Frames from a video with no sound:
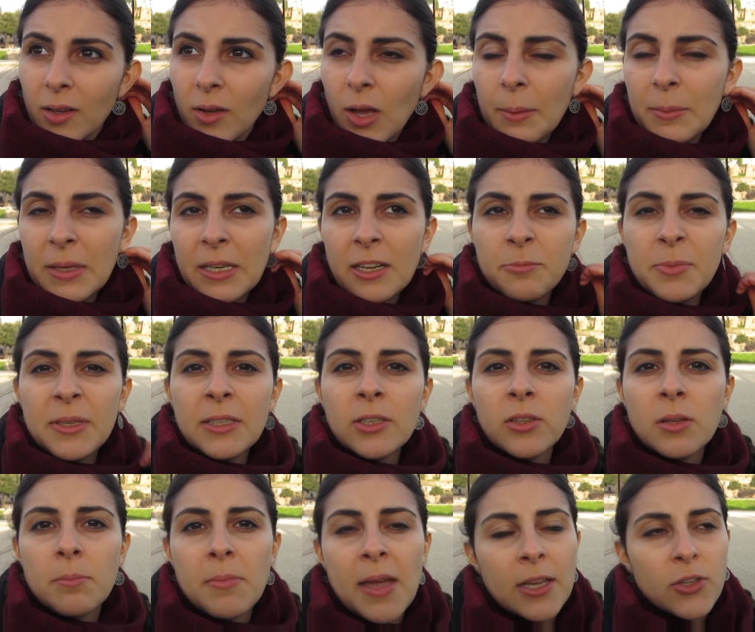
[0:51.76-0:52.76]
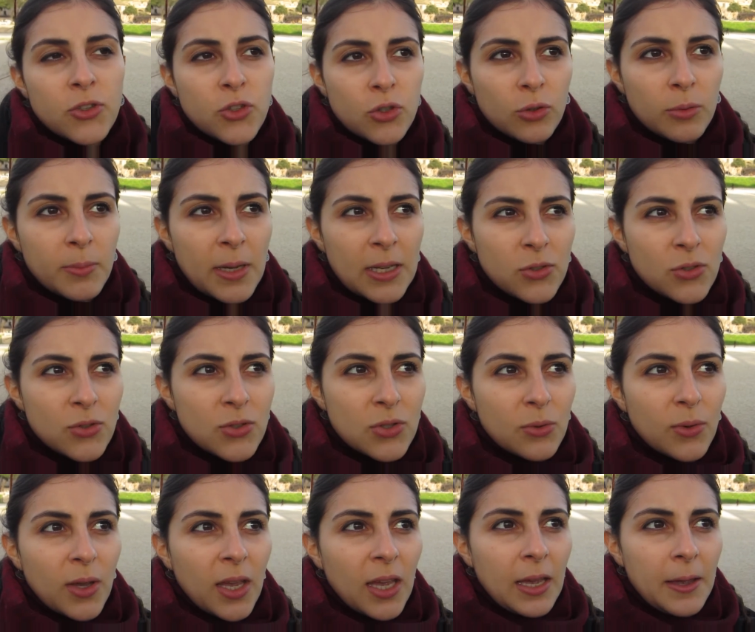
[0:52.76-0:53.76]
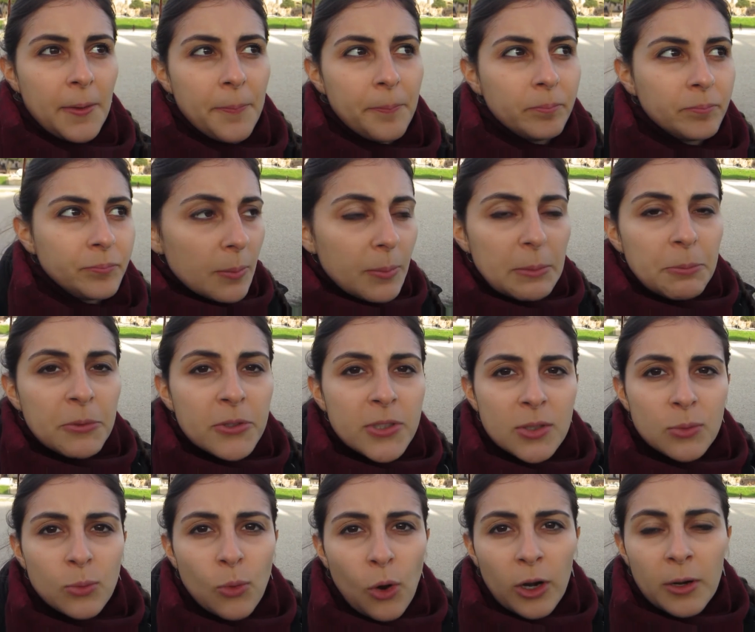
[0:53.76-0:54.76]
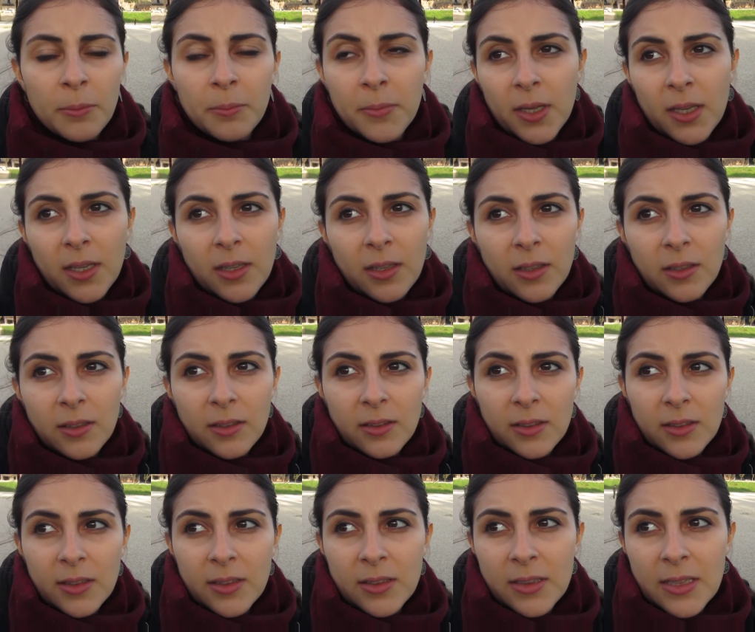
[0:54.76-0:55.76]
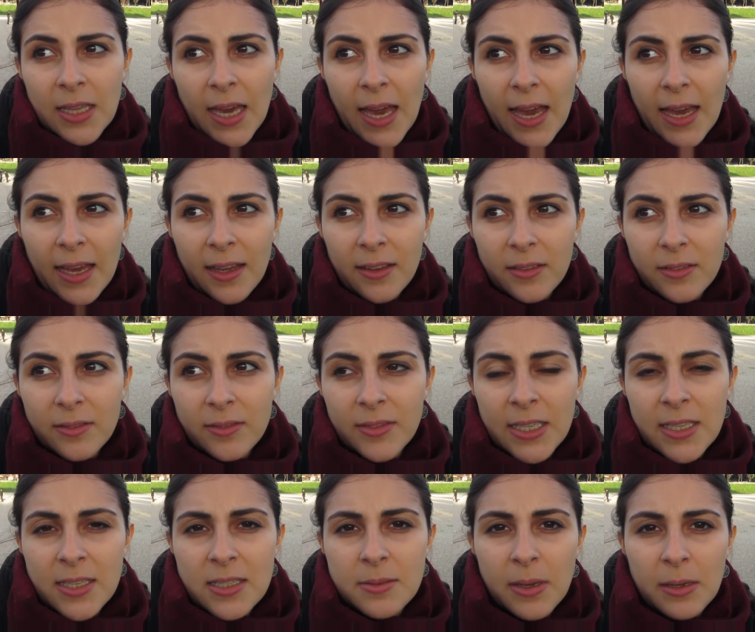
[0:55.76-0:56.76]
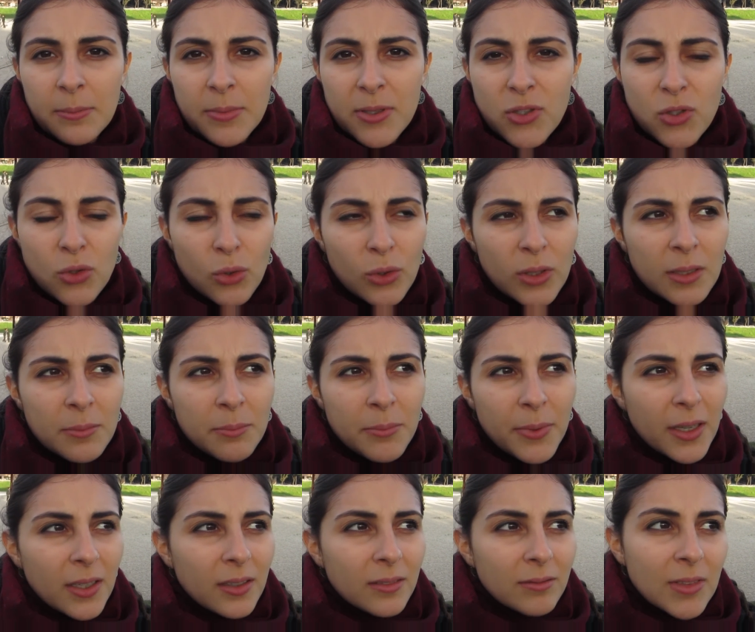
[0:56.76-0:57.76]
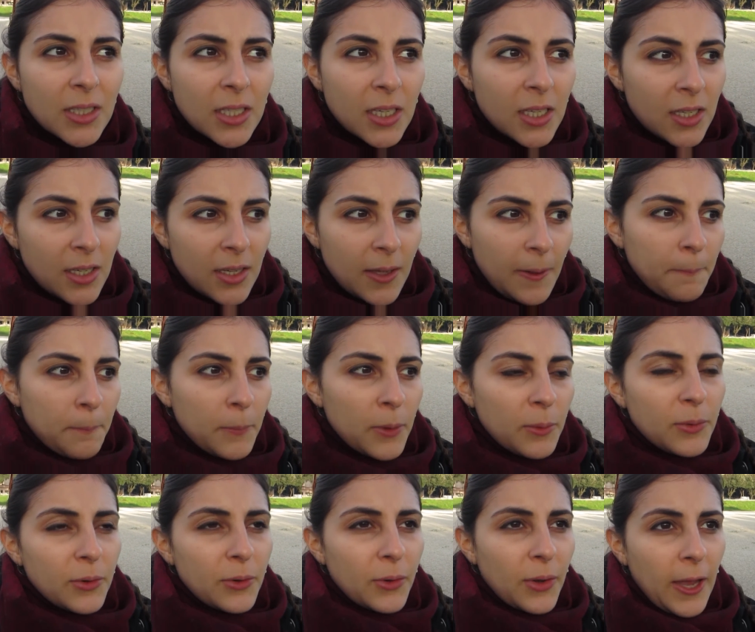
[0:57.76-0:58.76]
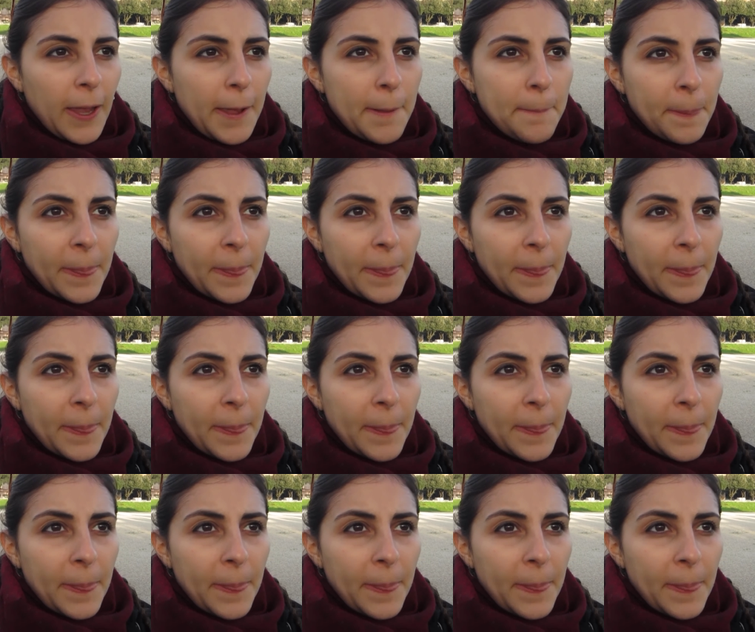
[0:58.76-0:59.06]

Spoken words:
I mean, I've been on the metro. Metro's okay. People did warn me that things might be stolen, but we were okay.